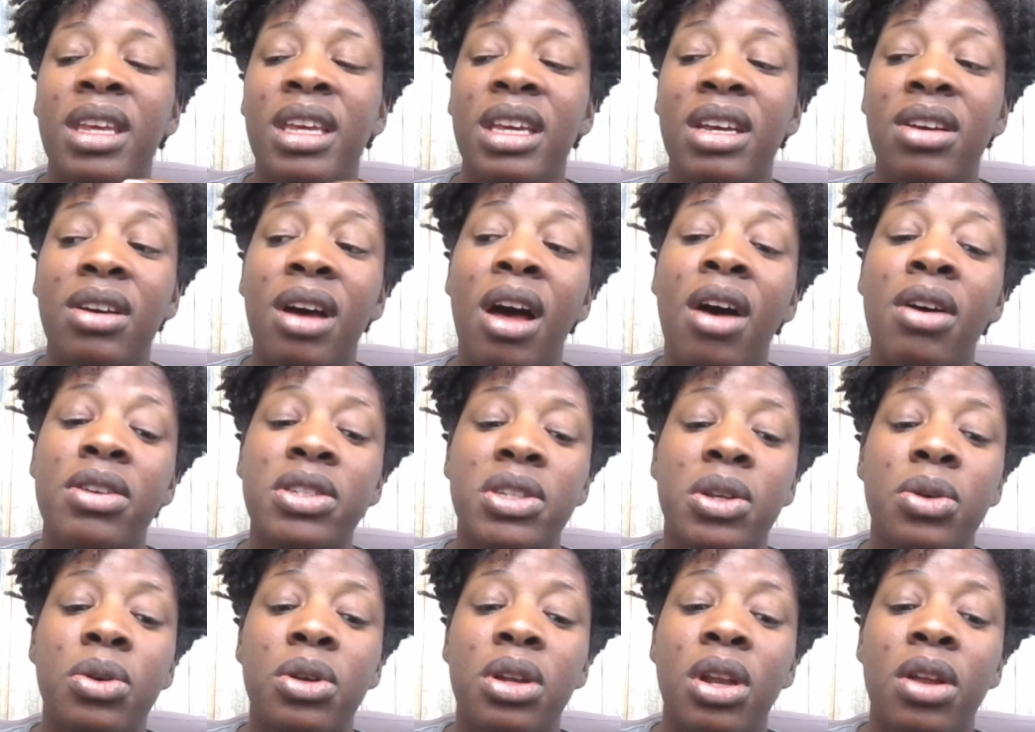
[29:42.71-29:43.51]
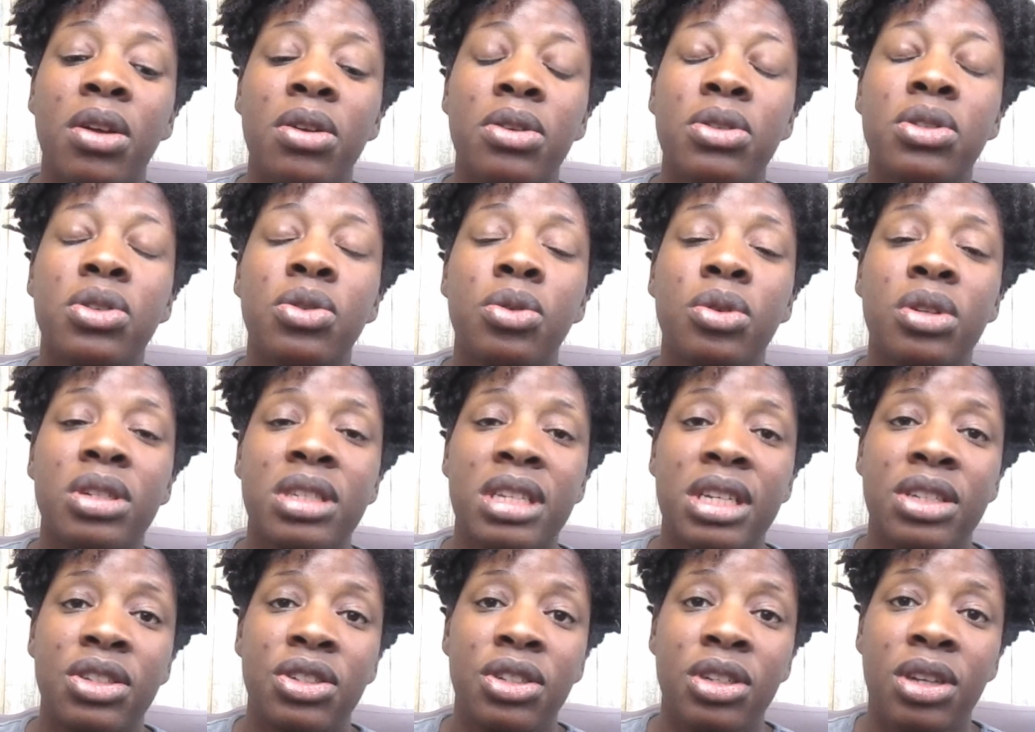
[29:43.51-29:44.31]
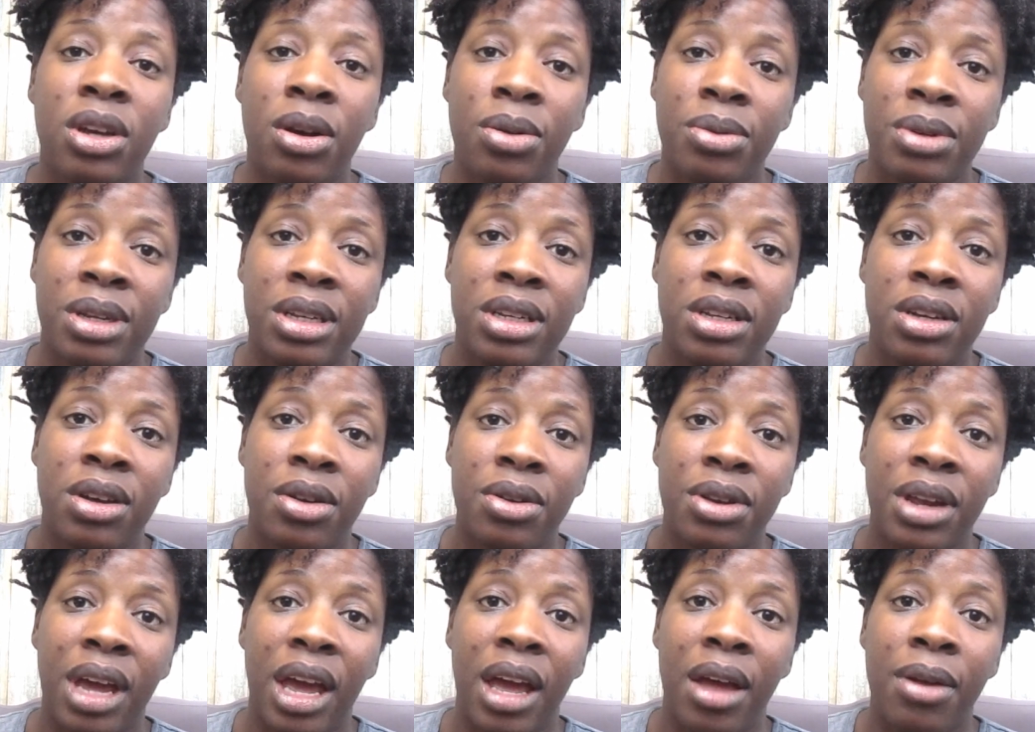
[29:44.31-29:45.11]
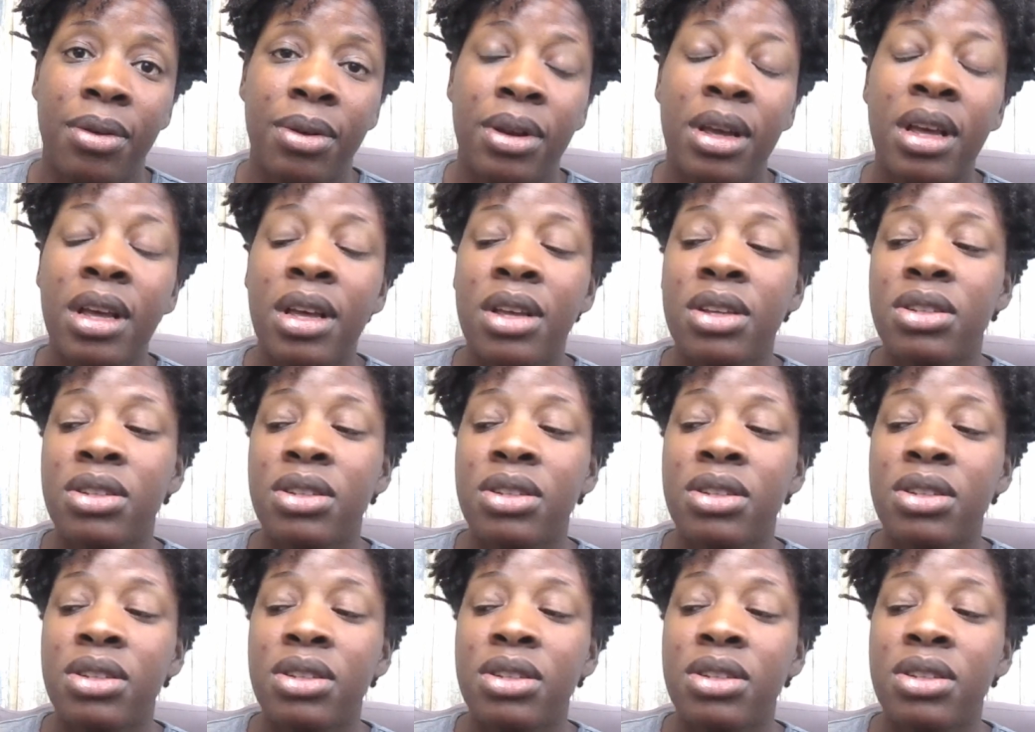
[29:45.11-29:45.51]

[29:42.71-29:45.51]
He'll also close doors that you don't need to go down.